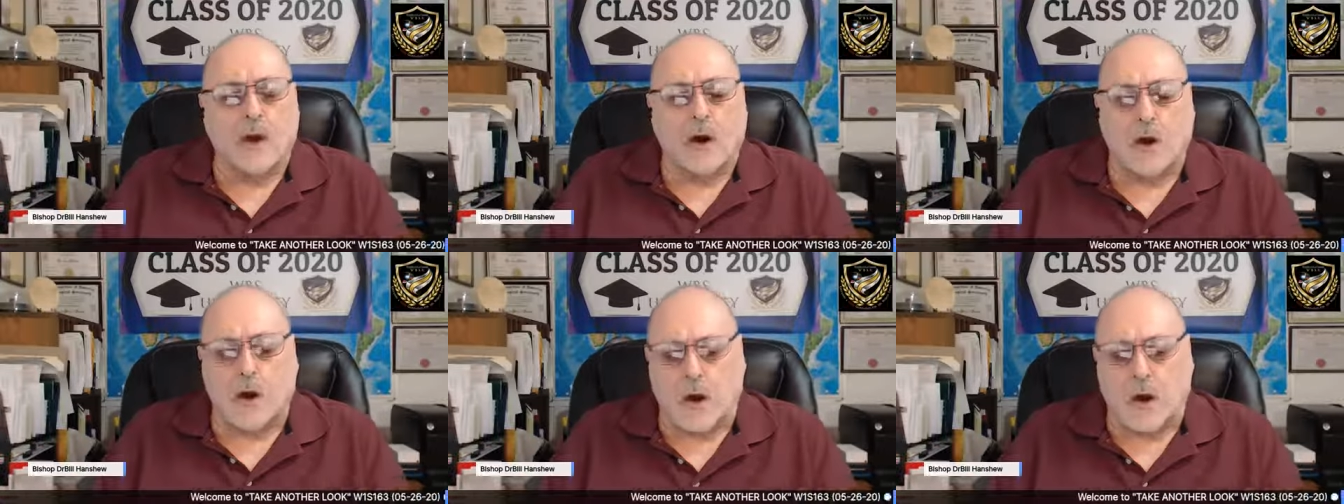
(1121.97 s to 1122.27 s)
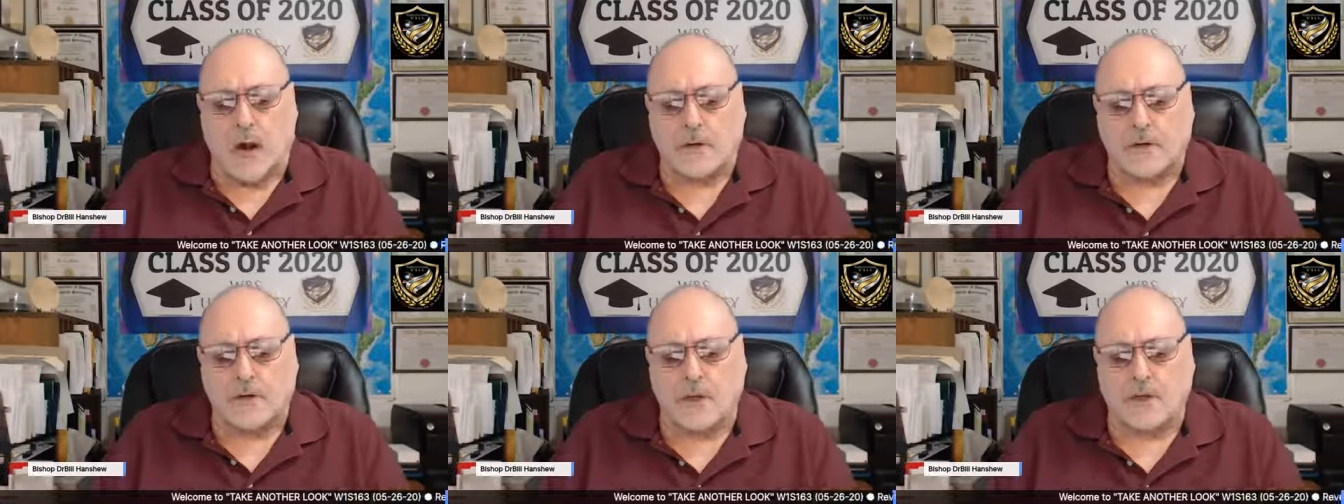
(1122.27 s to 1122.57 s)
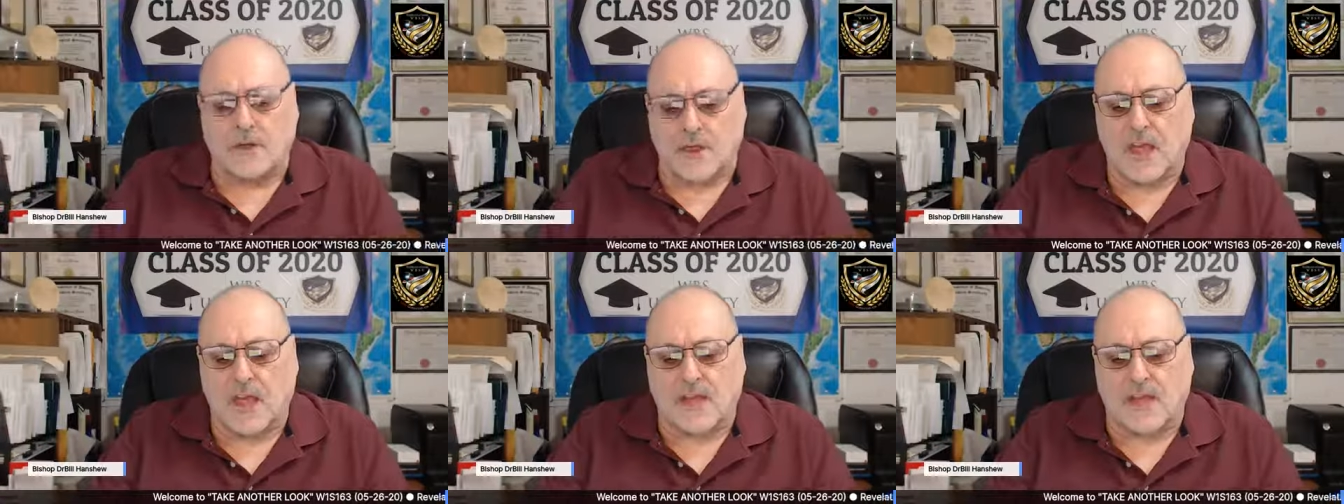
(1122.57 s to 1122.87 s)
uh,
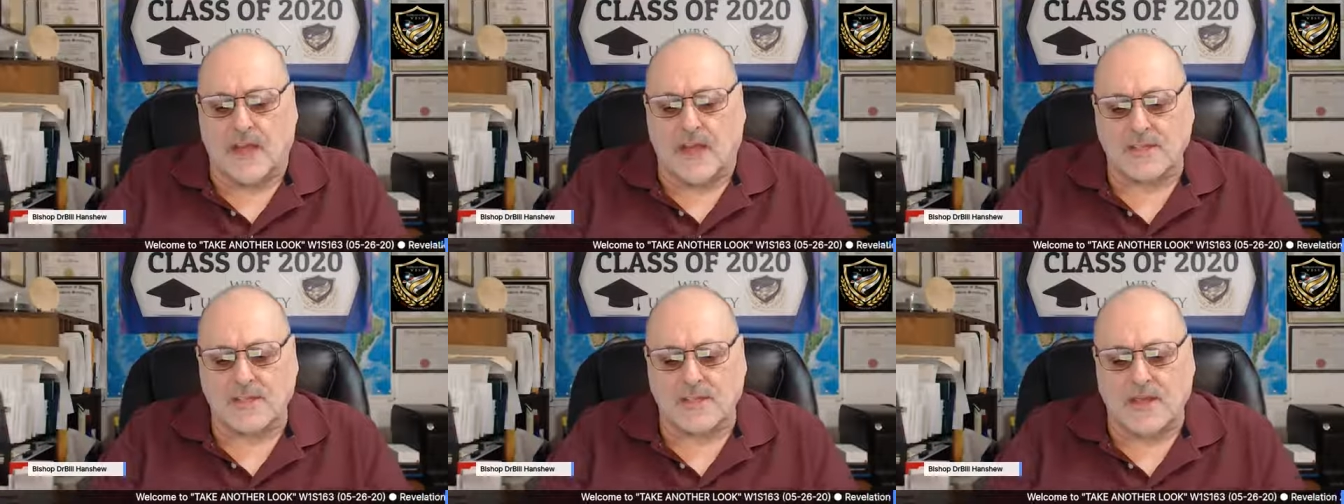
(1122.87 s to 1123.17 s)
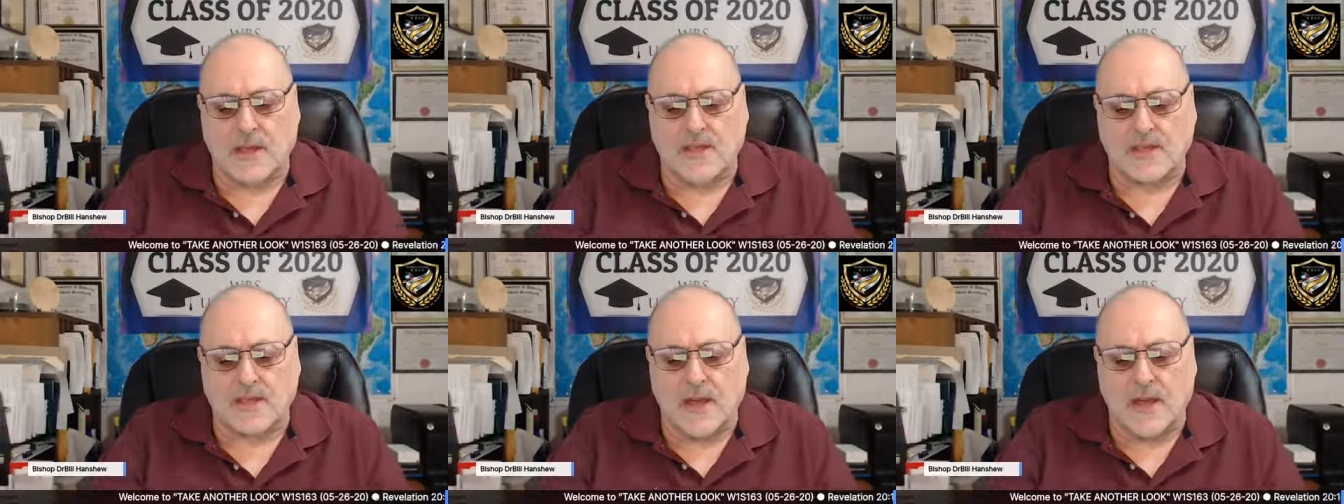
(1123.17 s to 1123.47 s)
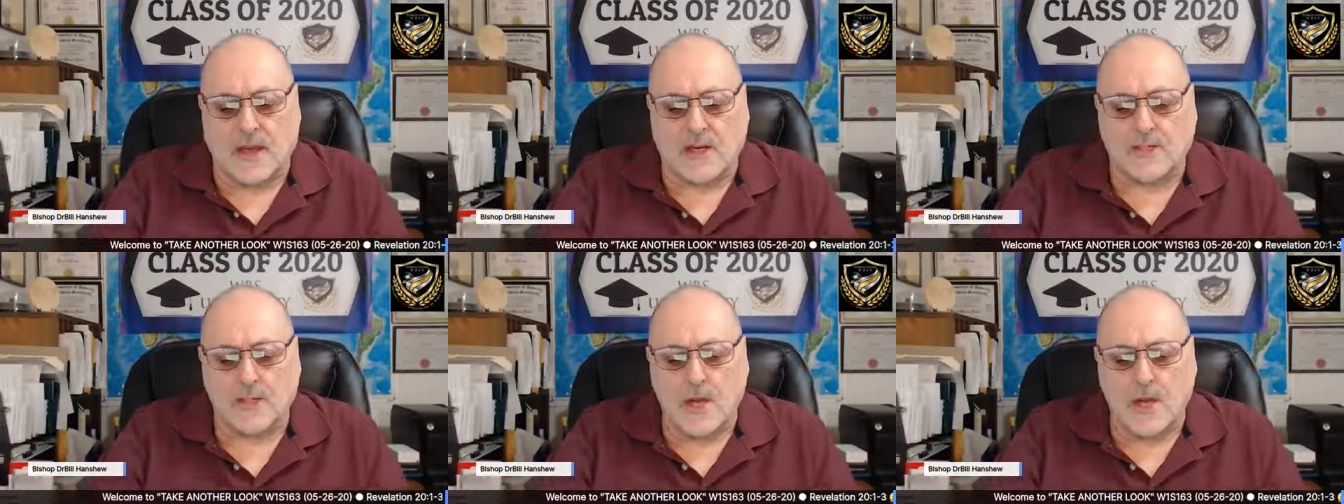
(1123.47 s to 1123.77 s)
to think as he
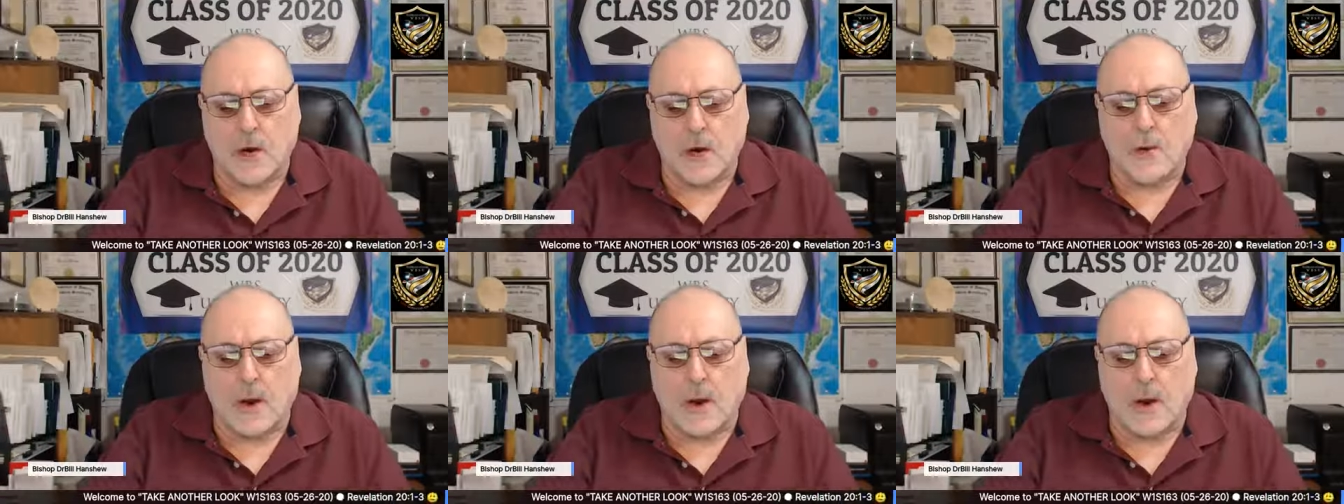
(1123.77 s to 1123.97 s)
thinks.